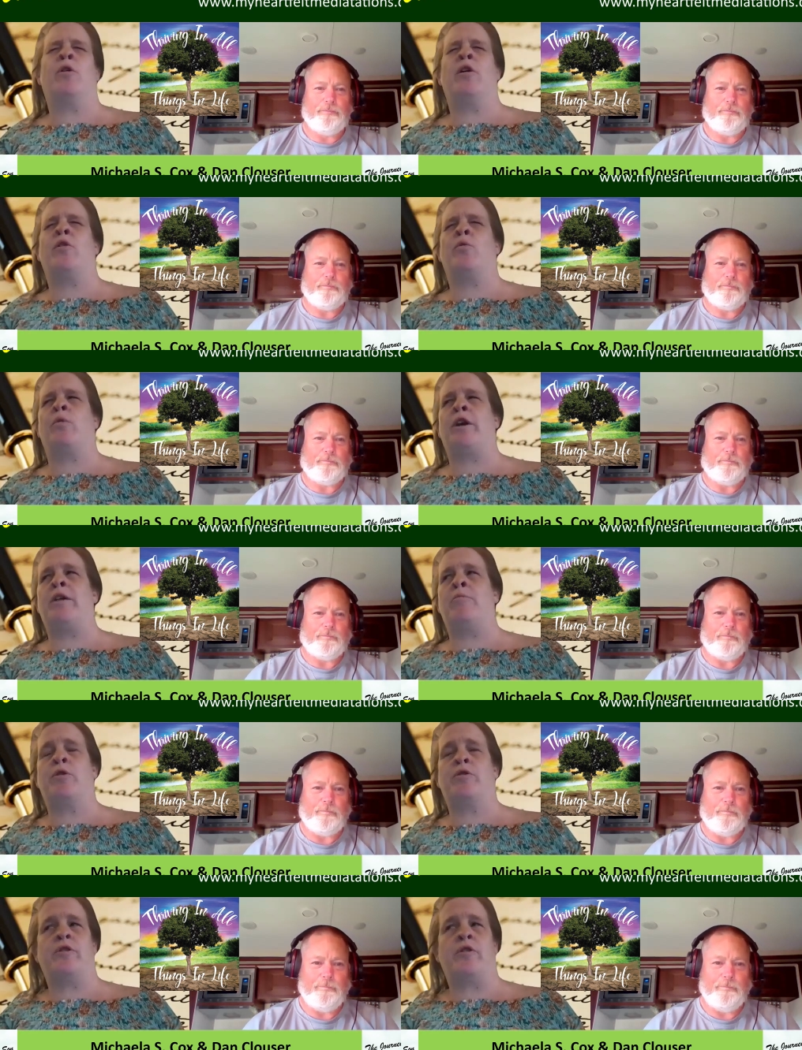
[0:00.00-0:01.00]
Speaker 1: it'll ring
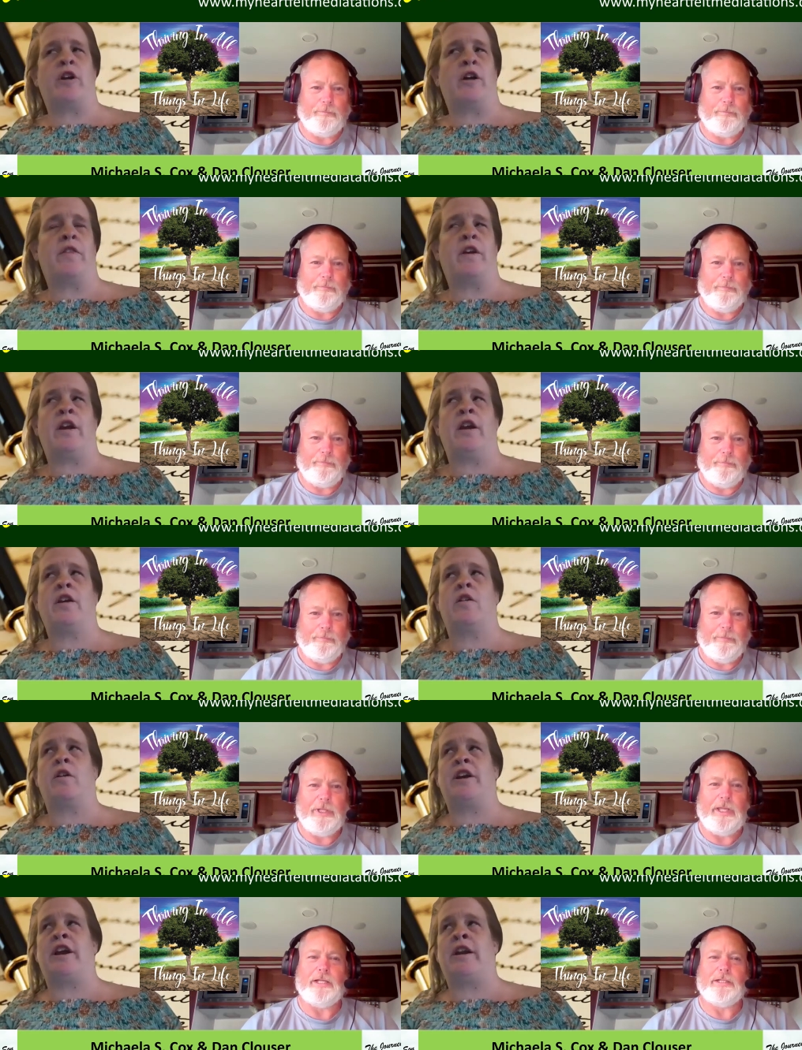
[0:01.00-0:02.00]
more true and authentic and
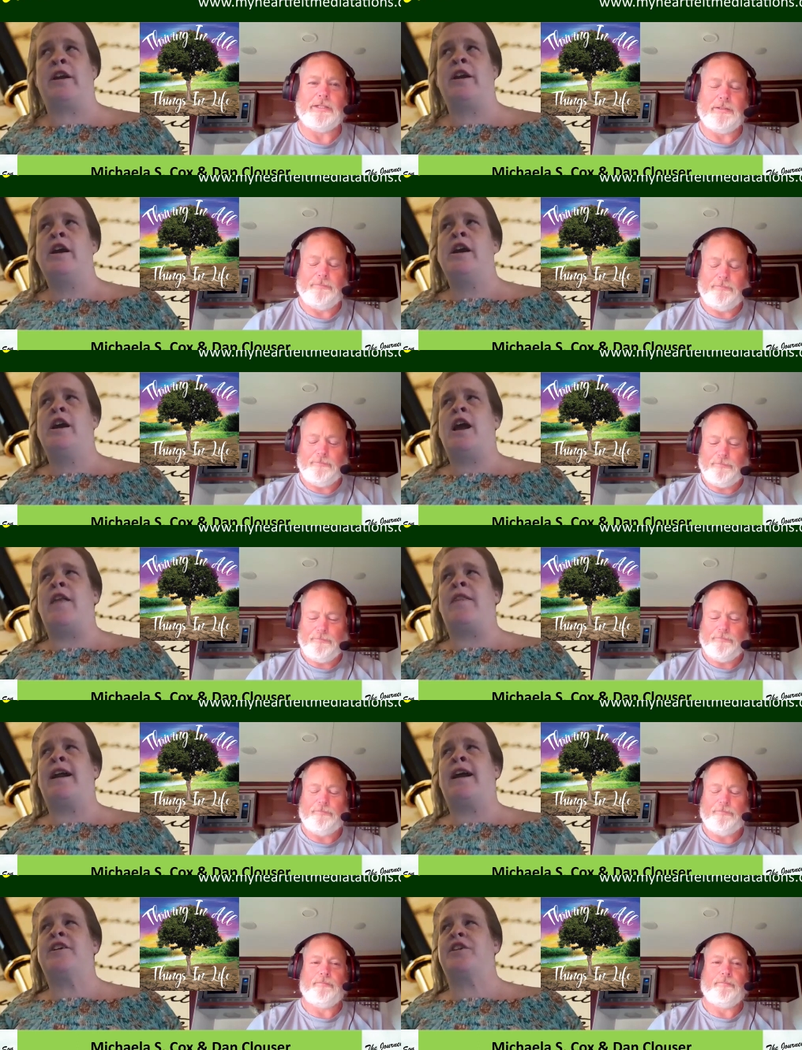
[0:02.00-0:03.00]
organic. Yes. And
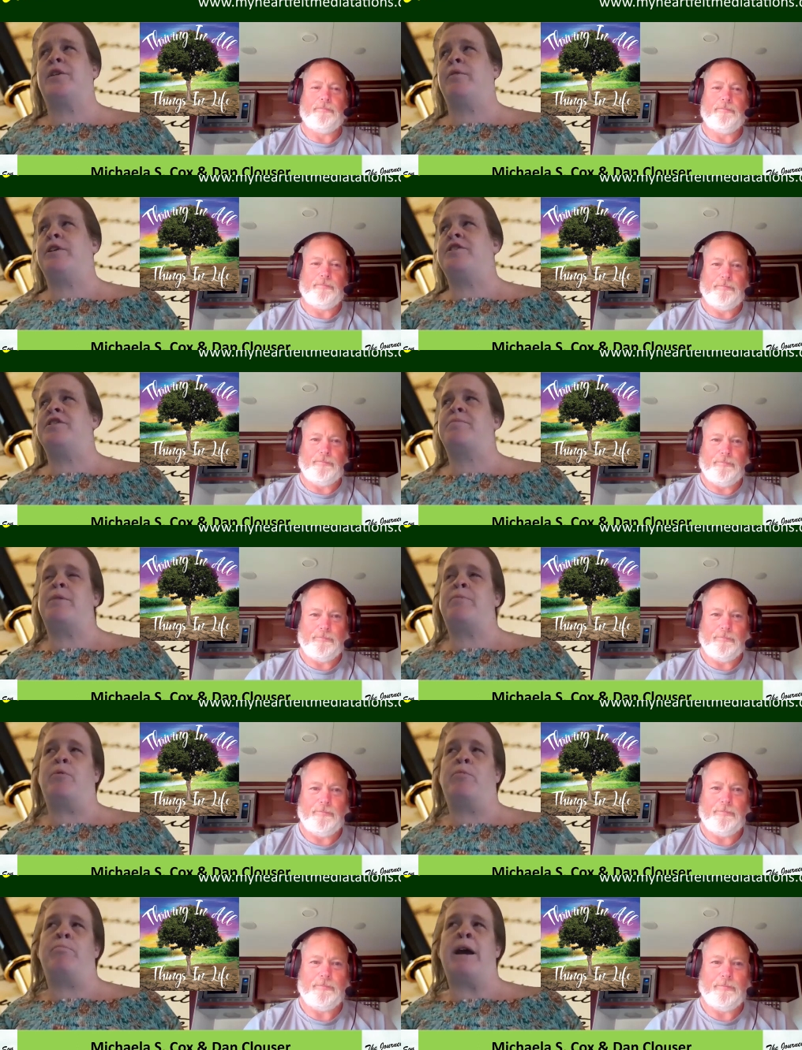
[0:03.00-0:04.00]
that actually reaches
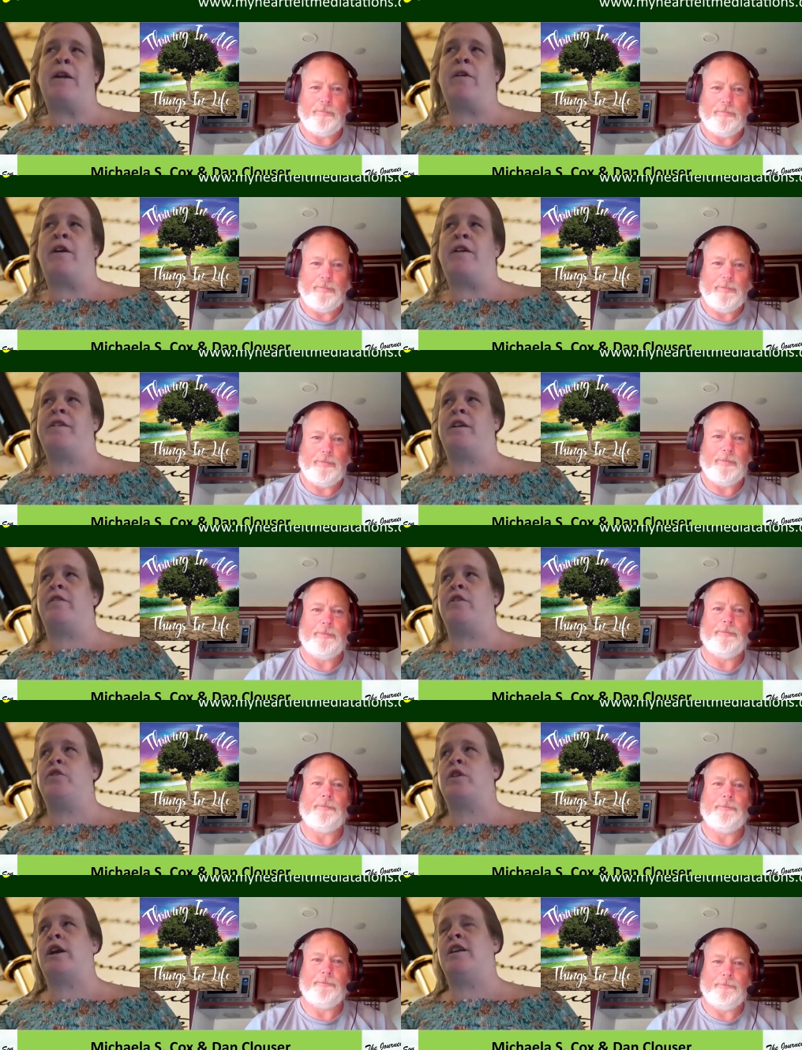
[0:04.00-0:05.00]
people better instead of
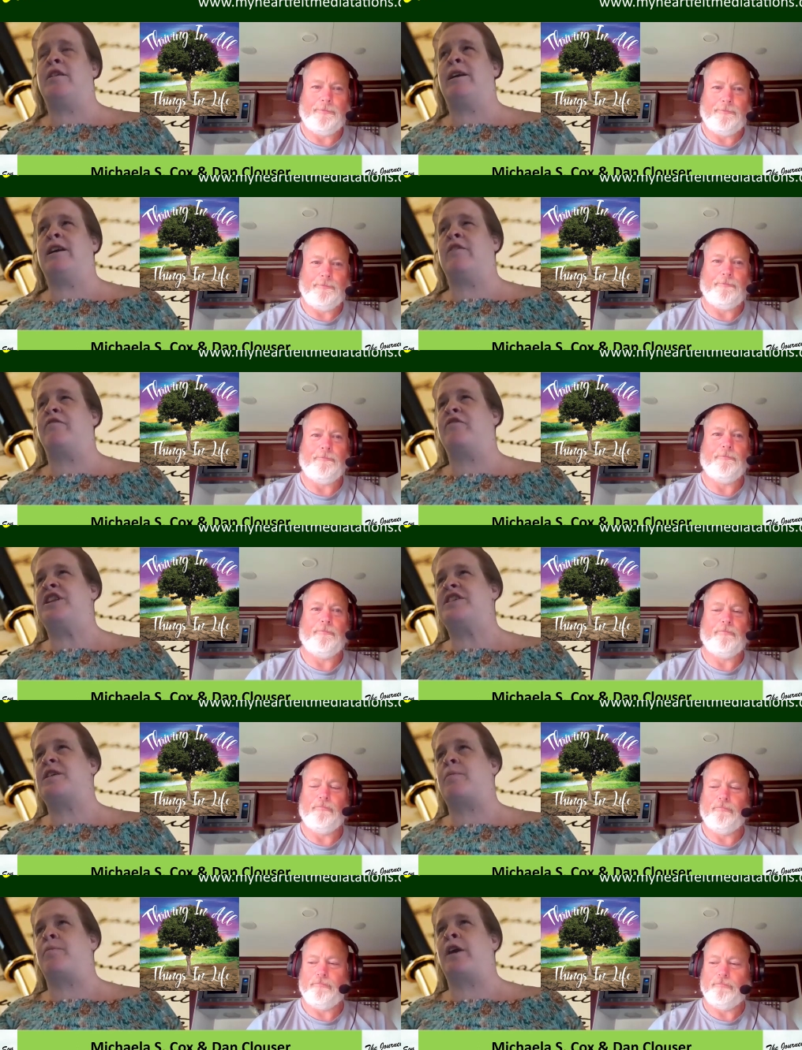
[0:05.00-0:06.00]
you trying to make it fit
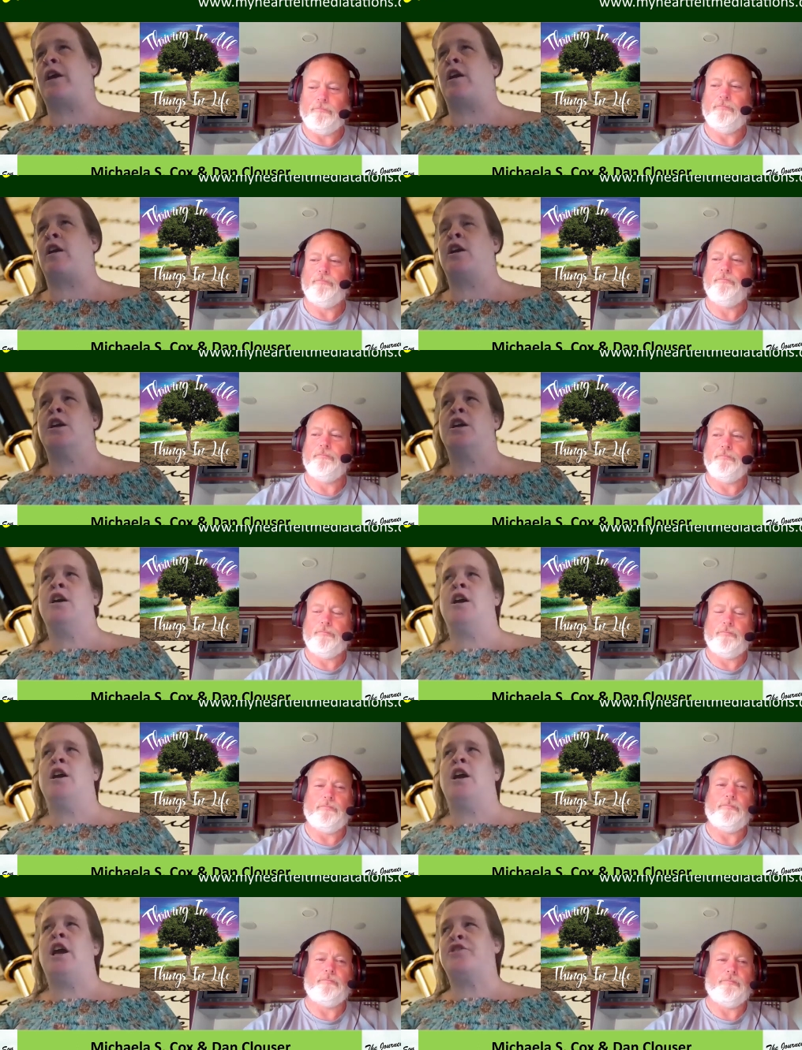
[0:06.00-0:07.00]
something.
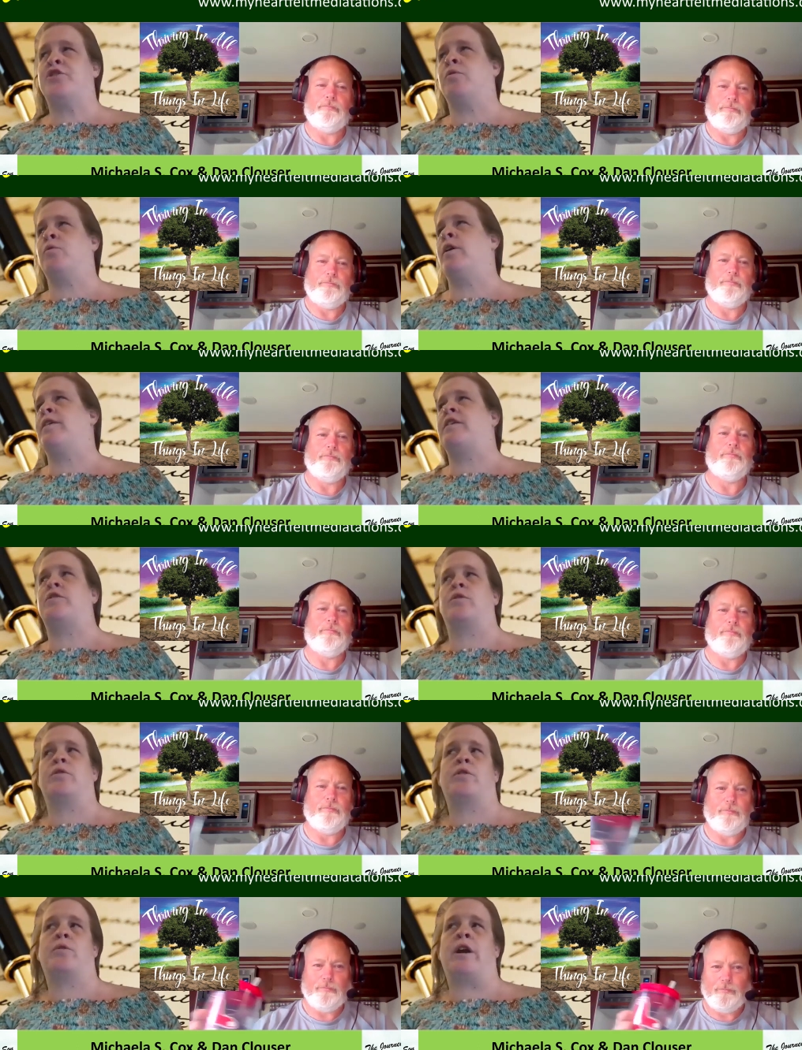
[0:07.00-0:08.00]
It's your voice, it's your
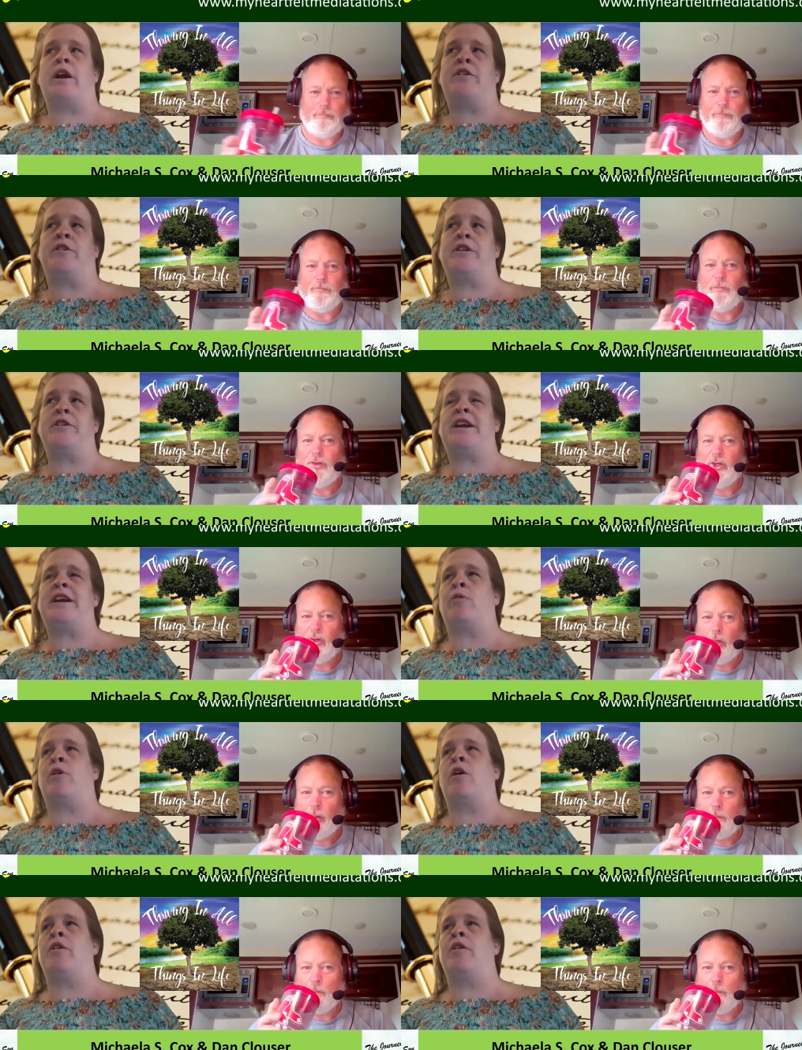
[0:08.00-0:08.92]
story, and you're unique. We're all